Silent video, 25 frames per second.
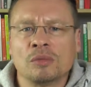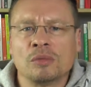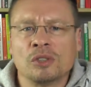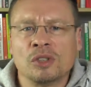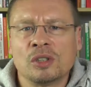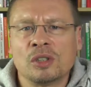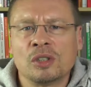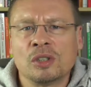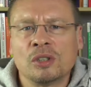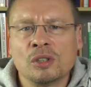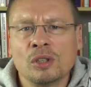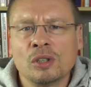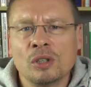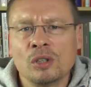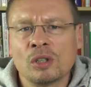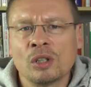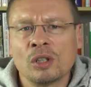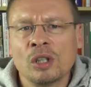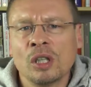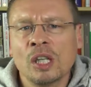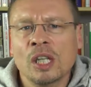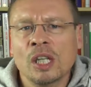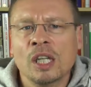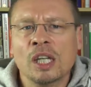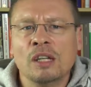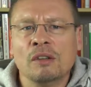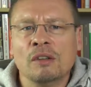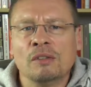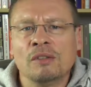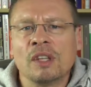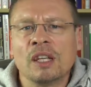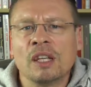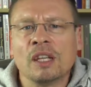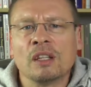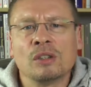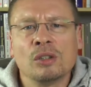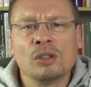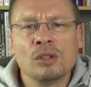You can look if they
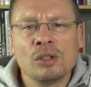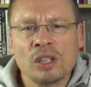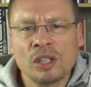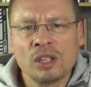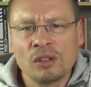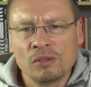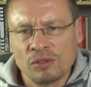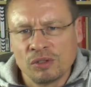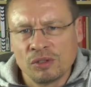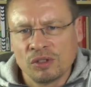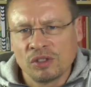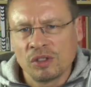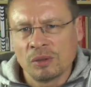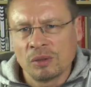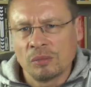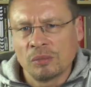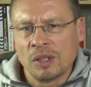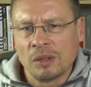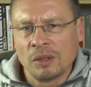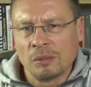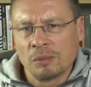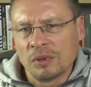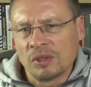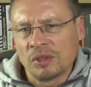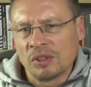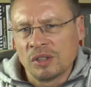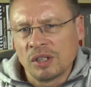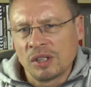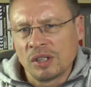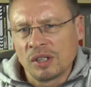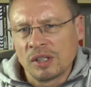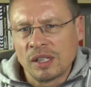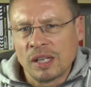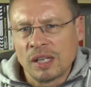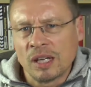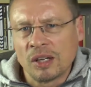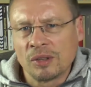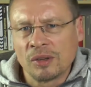are looking for something
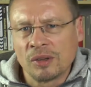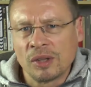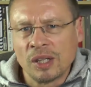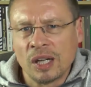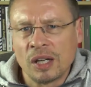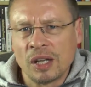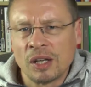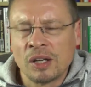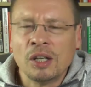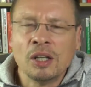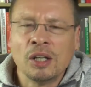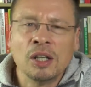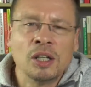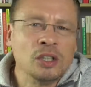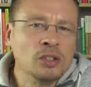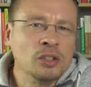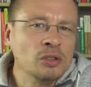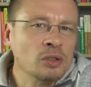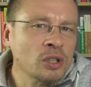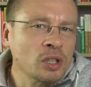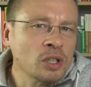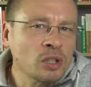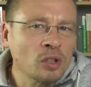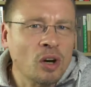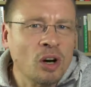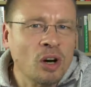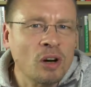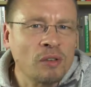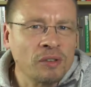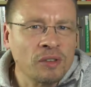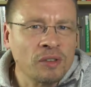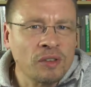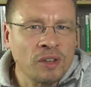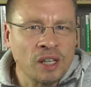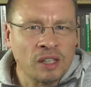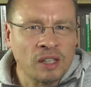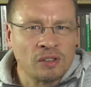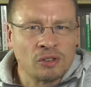particular out there, and you can offer
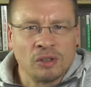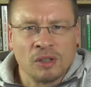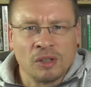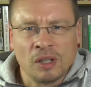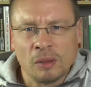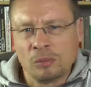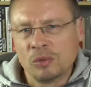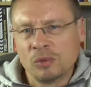that to them.